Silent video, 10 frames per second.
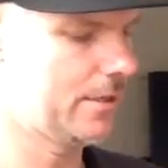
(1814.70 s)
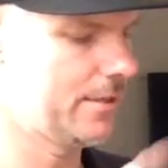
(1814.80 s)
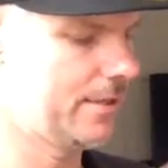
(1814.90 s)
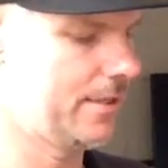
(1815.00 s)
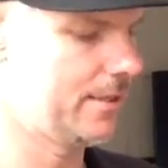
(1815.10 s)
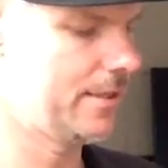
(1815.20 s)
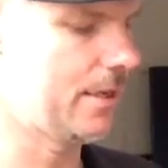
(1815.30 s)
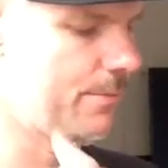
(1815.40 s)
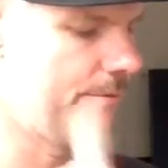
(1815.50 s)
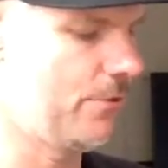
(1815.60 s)
to set
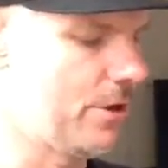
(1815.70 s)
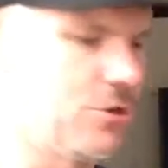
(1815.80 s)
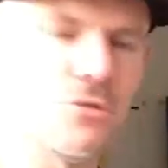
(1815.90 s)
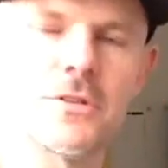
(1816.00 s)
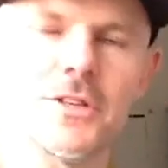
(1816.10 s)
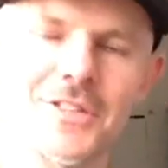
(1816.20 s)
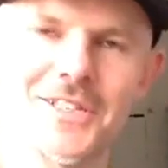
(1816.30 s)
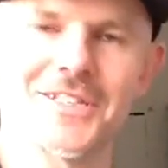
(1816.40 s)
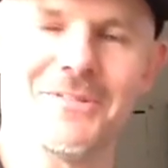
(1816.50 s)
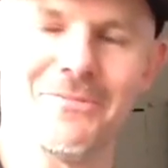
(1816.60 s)
up a very useless
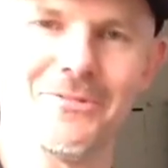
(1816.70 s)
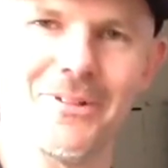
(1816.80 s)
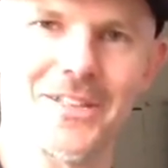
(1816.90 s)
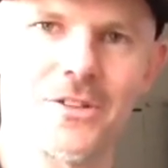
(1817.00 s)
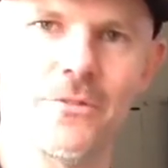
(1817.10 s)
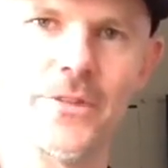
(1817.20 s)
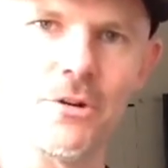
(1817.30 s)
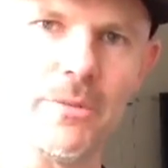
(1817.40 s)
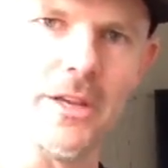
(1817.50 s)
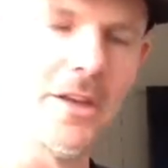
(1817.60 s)
system for myself
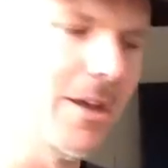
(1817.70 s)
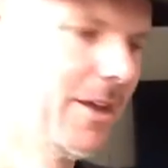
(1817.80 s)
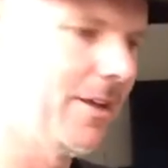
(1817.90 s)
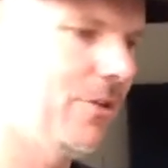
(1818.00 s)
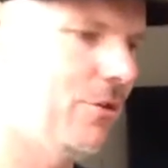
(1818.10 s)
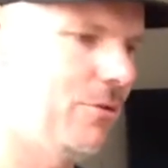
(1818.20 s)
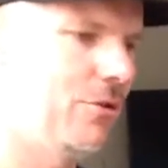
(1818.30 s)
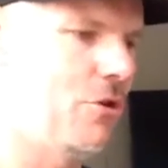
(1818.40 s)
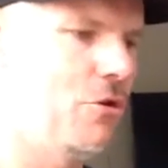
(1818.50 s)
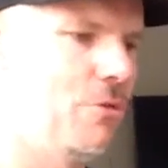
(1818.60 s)
that'll be,
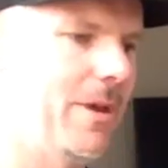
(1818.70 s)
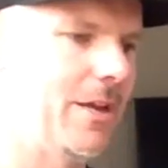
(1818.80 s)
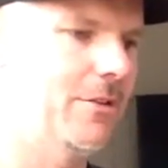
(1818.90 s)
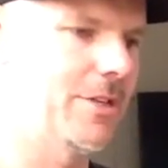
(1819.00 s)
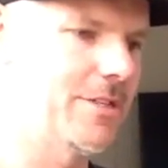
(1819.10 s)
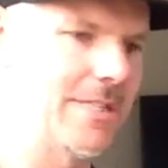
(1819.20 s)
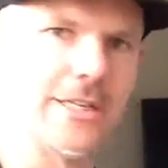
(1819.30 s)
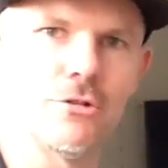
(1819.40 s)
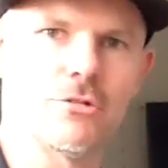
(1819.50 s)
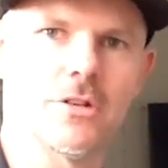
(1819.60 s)
hermetically
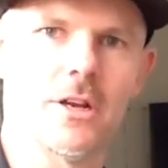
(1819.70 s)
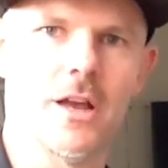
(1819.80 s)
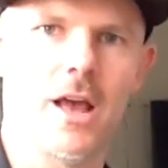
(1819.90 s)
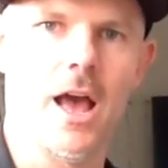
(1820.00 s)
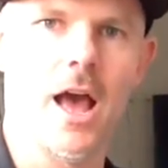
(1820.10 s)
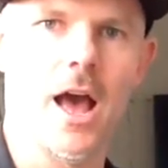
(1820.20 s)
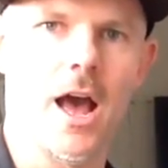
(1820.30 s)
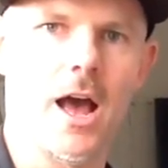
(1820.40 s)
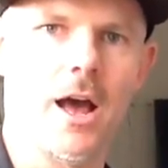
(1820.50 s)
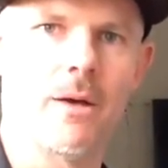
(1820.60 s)
sealed.
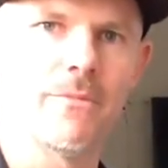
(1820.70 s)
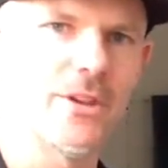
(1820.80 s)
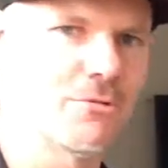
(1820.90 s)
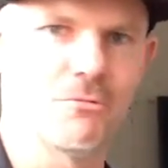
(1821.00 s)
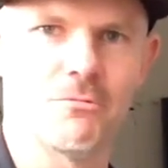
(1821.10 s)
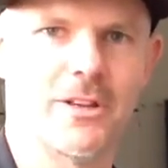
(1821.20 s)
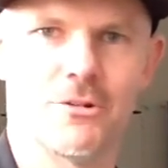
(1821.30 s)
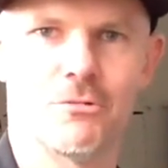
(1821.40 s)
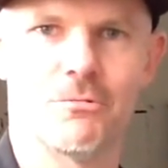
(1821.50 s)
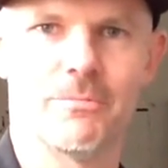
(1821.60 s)

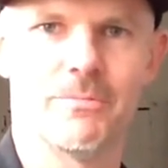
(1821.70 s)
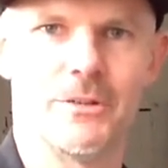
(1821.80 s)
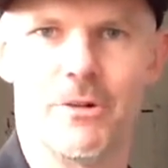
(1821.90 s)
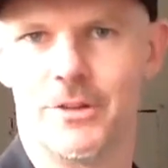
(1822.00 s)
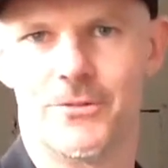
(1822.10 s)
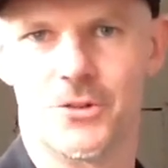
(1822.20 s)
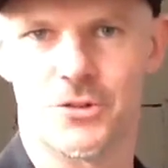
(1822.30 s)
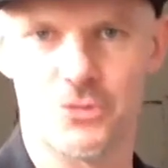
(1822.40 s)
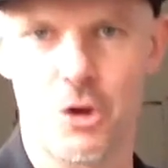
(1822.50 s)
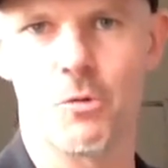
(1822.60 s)
It'll be relevant
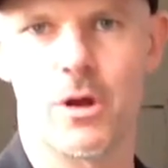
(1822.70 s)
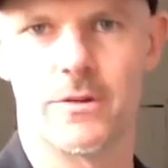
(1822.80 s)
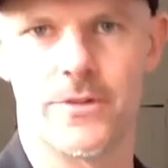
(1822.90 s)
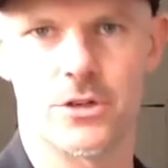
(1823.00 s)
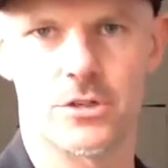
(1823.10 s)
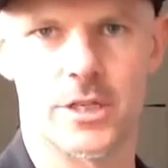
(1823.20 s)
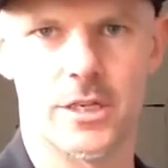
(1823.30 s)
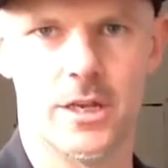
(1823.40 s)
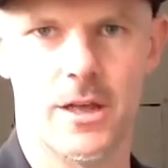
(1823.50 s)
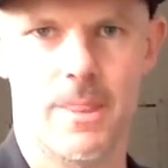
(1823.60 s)
to no one
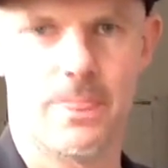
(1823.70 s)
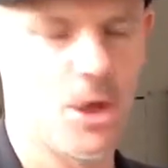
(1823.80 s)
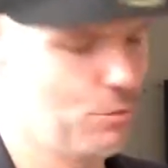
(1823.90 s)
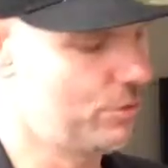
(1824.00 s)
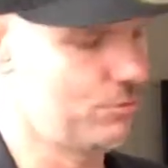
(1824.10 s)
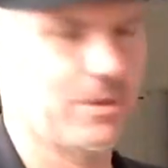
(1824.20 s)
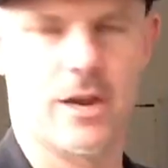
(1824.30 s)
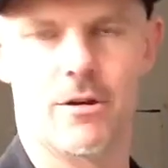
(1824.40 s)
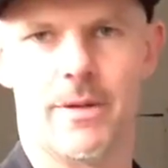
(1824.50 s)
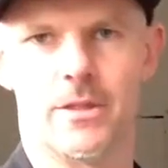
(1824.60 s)
eventually. No one will
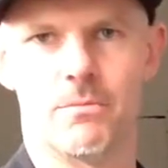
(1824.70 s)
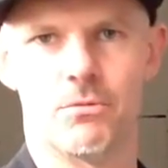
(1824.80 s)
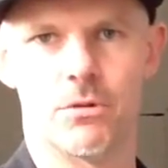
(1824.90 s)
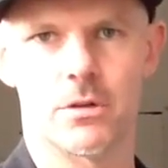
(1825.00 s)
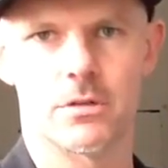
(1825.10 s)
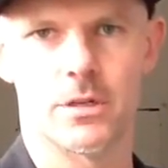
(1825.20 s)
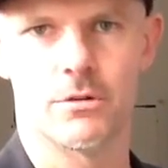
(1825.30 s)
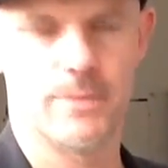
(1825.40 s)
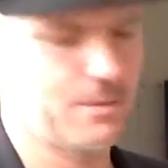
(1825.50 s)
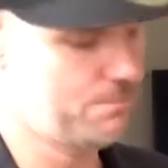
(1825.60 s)
care about the book.
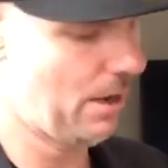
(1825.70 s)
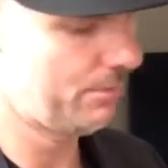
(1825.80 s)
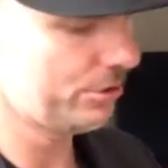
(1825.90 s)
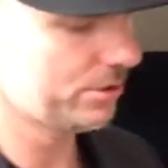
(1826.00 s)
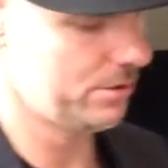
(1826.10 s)
It'll be published